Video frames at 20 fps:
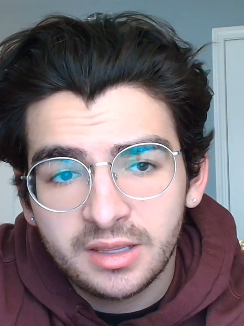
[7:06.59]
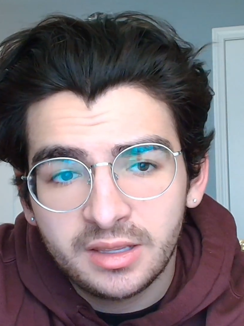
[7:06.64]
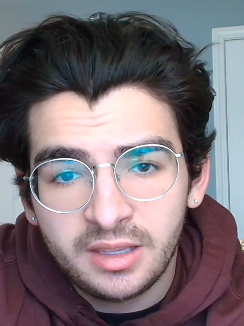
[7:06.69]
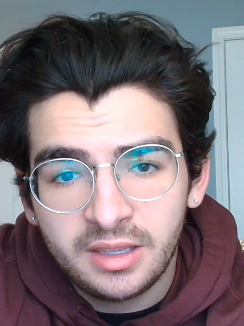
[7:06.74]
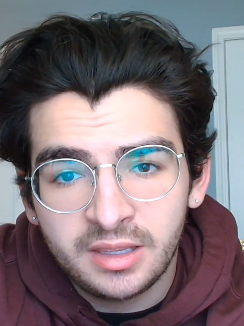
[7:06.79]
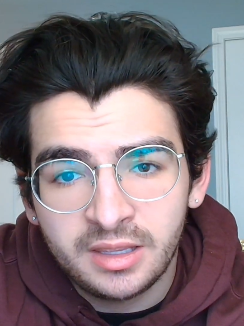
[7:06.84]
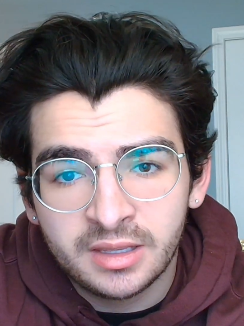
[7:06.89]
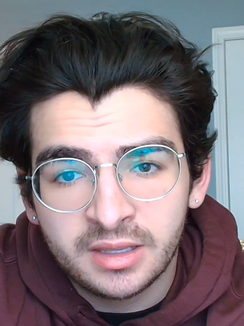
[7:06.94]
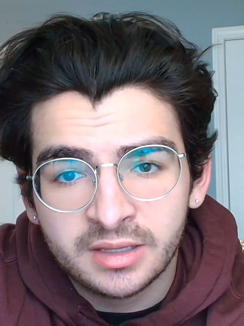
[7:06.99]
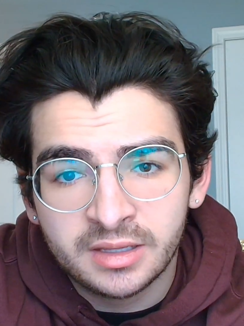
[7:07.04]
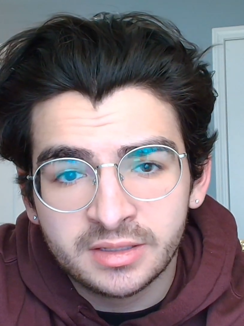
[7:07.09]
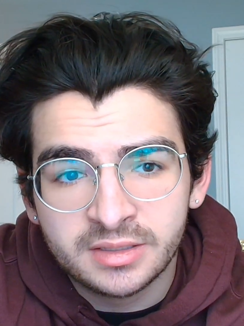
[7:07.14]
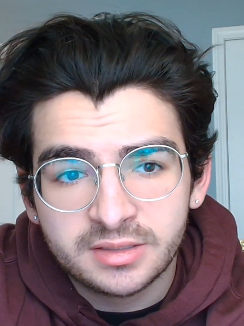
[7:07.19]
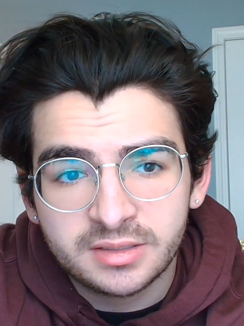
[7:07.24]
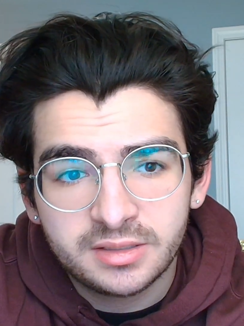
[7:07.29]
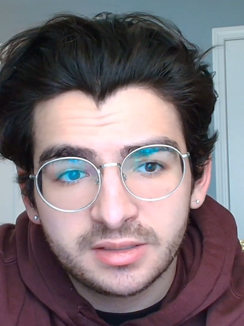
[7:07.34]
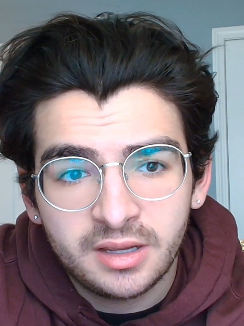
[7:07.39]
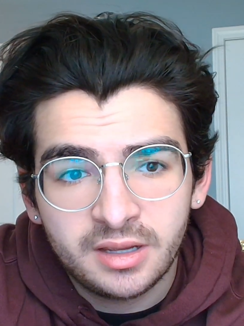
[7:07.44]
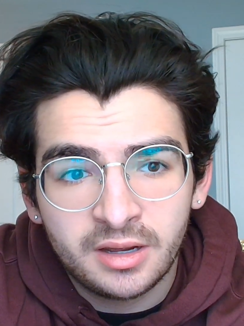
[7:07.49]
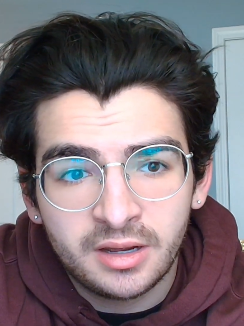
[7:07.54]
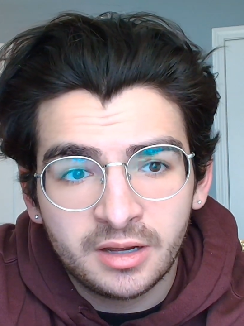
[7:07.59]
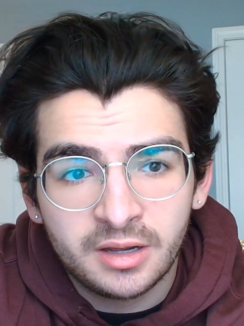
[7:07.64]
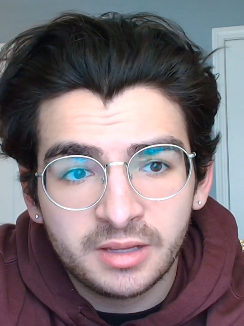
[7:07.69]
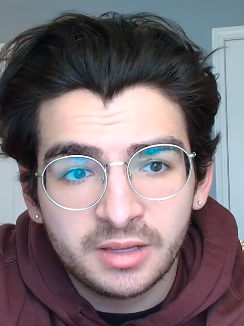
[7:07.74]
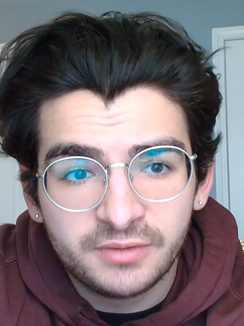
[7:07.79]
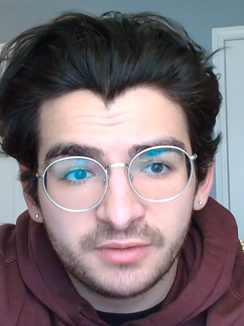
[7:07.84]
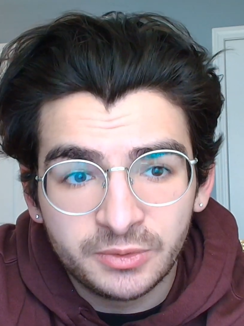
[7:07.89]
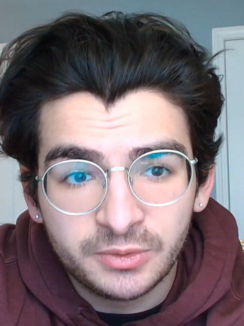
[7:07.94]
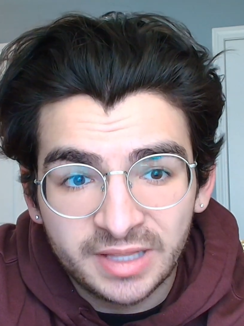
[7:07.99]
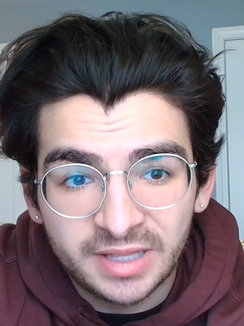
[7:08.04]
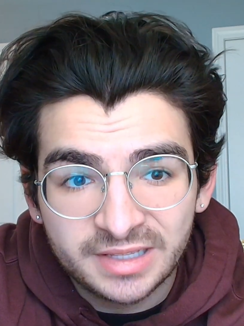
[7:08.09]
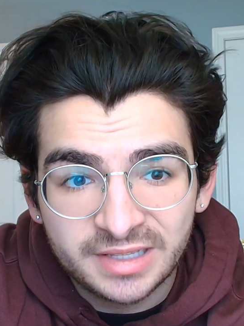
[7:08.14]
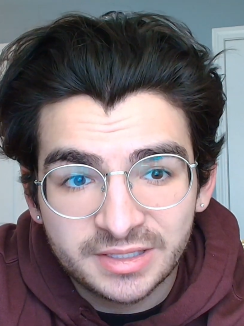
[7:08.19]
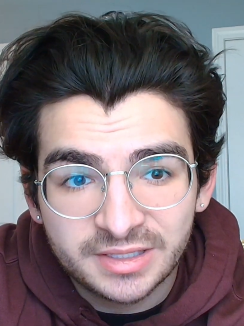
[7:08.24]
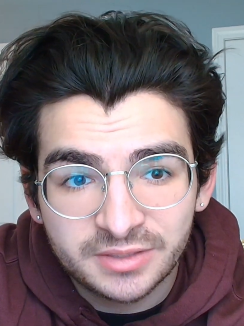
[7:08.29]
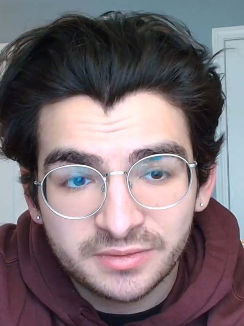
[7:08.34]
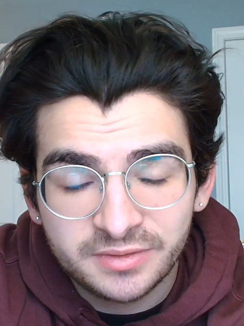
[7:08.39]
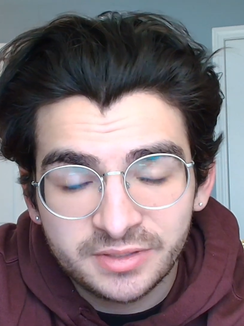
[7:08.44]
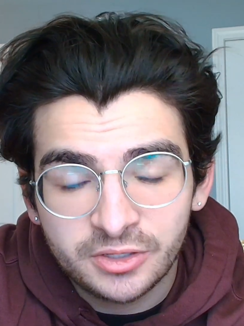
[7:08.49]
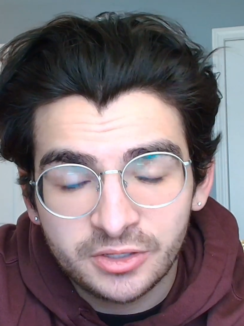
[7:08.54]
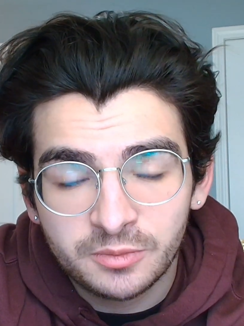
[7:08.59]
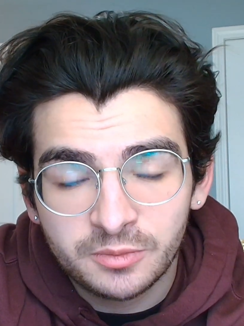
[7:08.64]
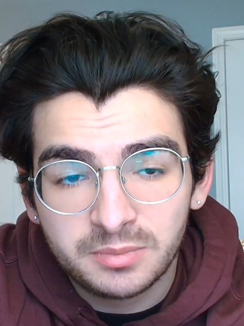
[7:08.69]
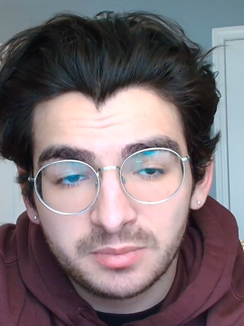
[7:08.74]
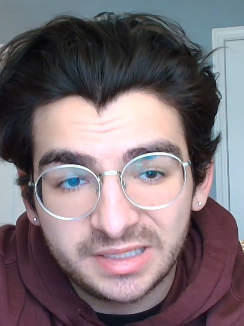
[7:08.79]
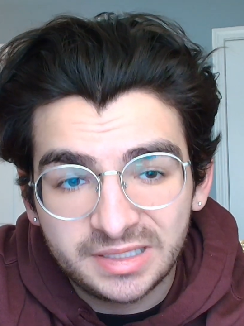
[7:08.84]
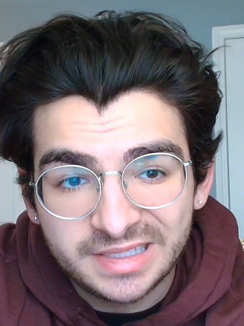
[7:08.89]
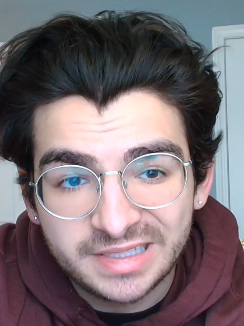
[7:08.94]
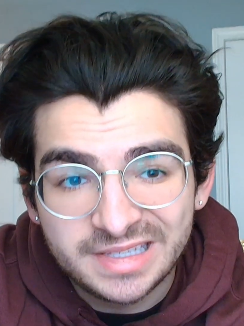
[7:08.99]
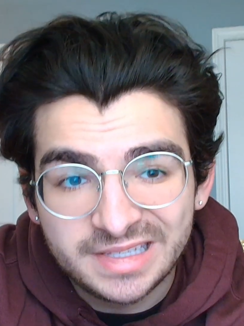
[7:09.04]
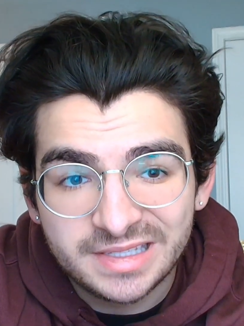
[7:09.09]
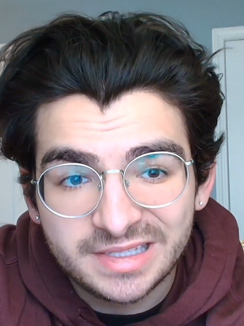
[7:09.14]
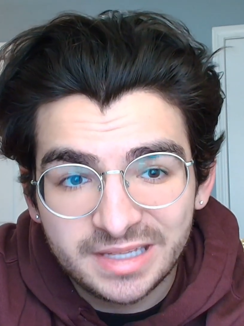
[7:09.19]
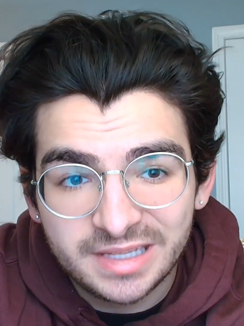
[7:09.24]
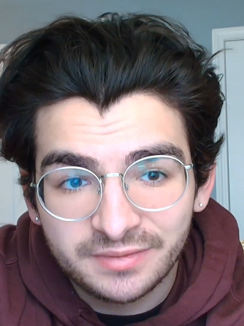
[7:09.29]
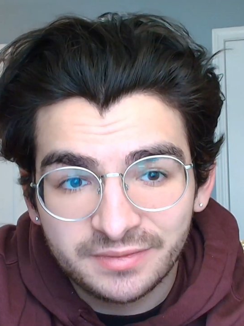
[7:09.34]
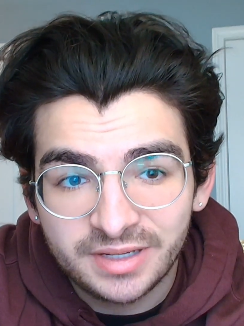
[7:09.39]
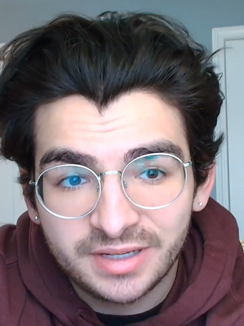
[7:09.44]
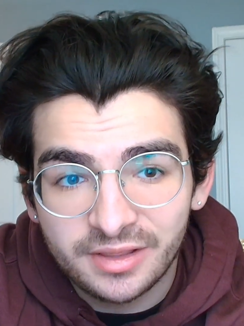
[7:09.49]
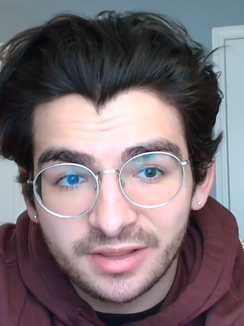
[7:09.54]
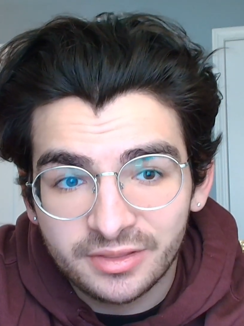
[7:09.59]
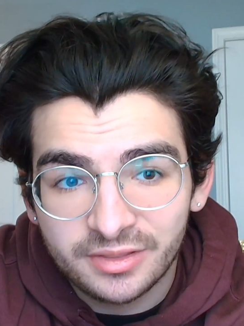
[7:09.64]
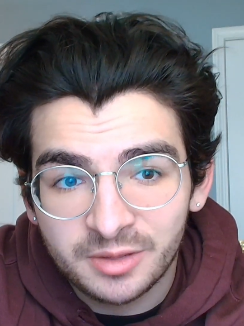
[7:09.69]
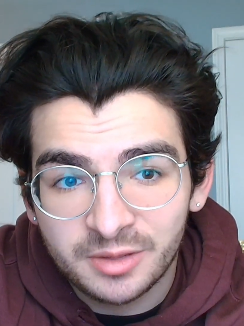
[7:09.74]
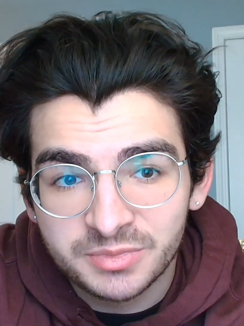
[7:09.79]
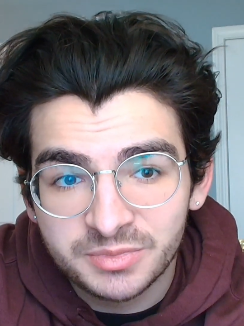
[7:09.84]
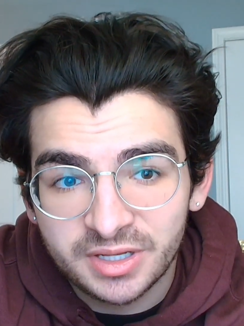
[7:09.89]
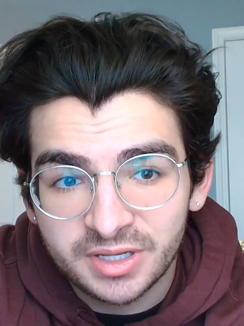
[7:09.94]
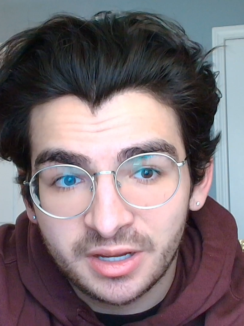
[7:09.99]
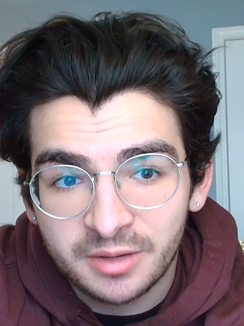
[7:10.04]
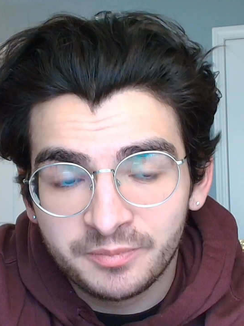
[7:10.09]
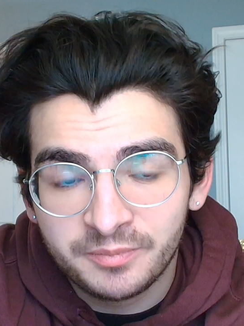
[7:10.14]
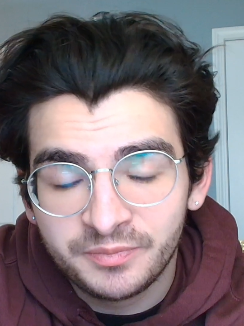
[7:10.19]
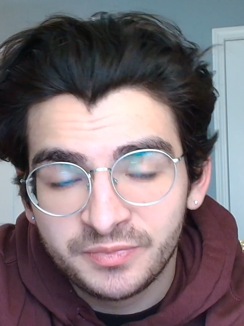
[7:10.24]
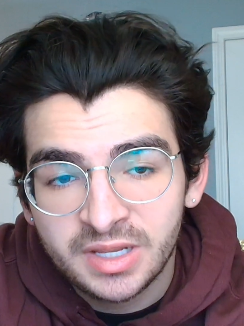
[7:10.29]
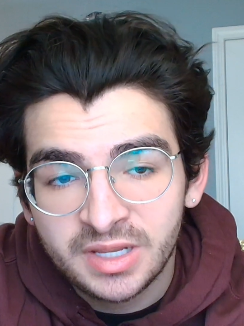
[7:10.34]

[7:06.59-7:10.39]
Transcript: And if you like this video, please give it a thumbs up.